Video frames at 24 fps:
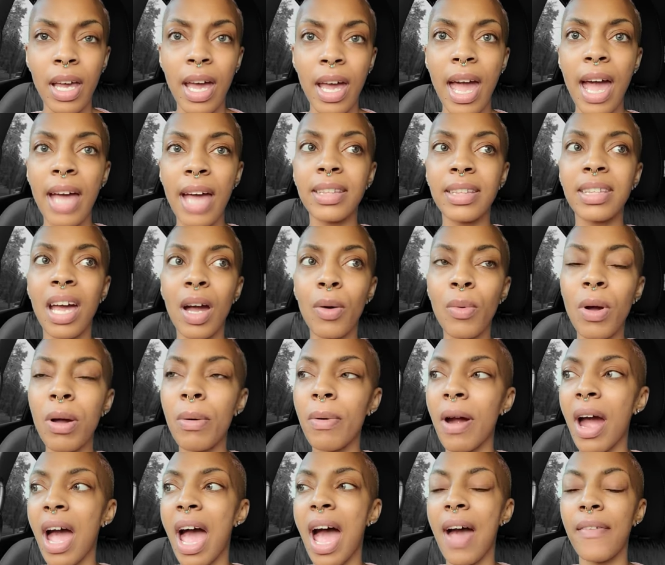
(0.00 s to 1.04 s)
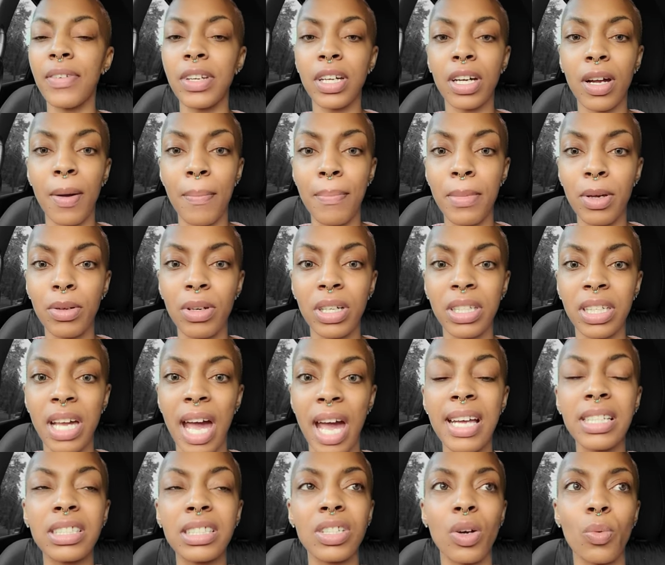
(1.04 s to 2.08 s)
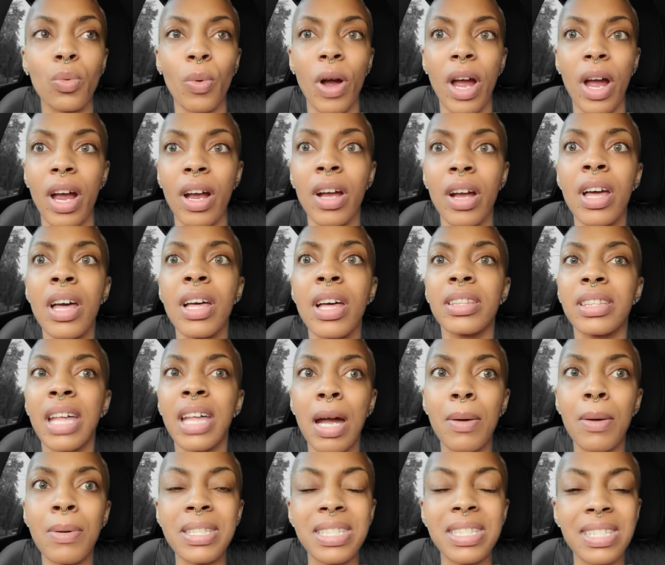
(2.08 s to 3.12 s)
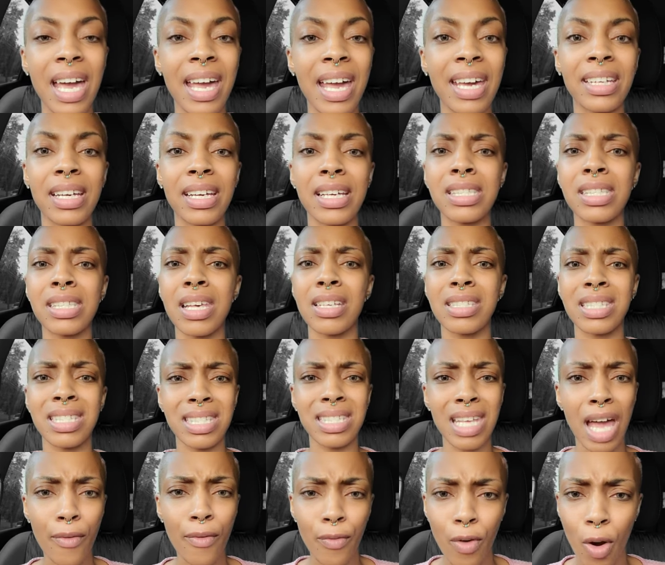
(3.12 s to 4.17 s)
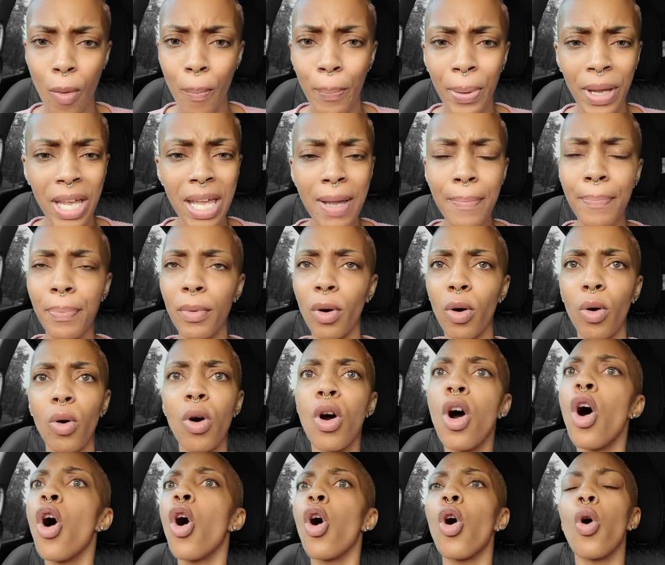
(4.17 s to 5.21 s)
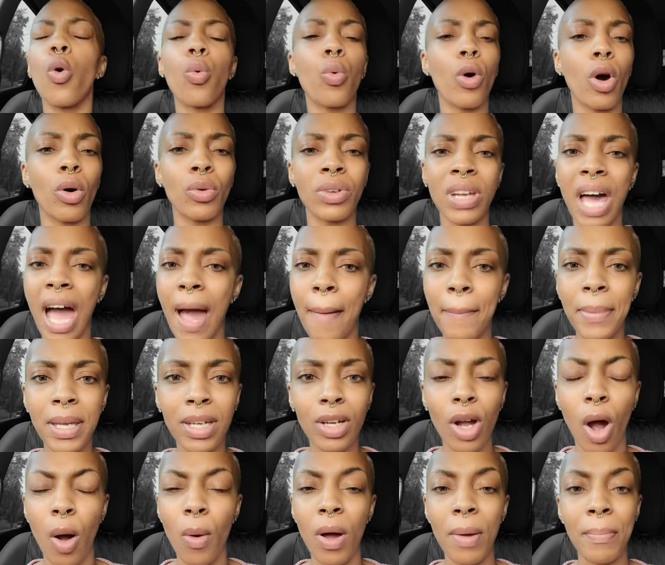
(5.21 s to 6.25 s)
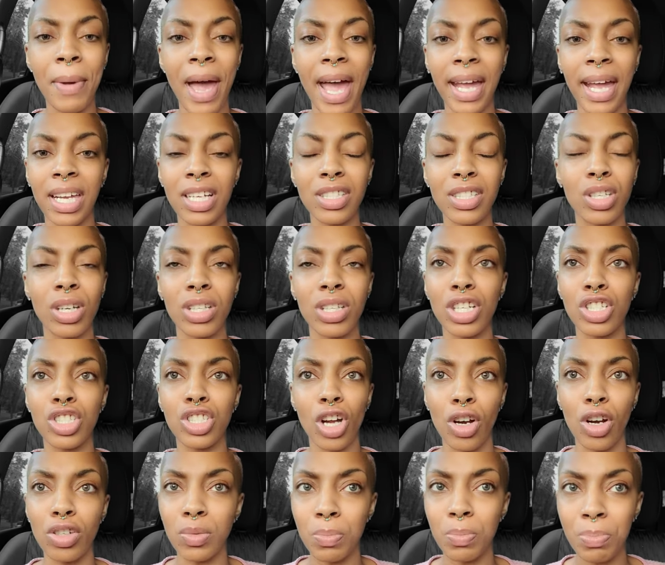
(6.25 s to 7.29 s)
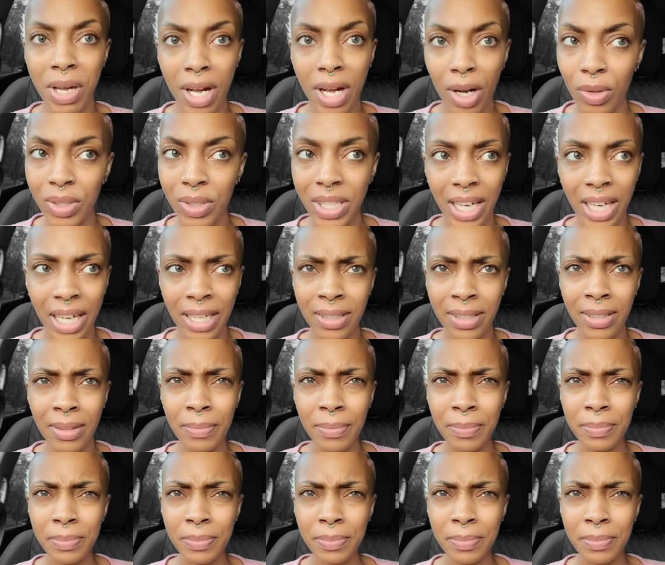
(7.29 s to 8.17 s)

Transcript: And then we were having a communication where they were saying it's several people who will not be going back into the church building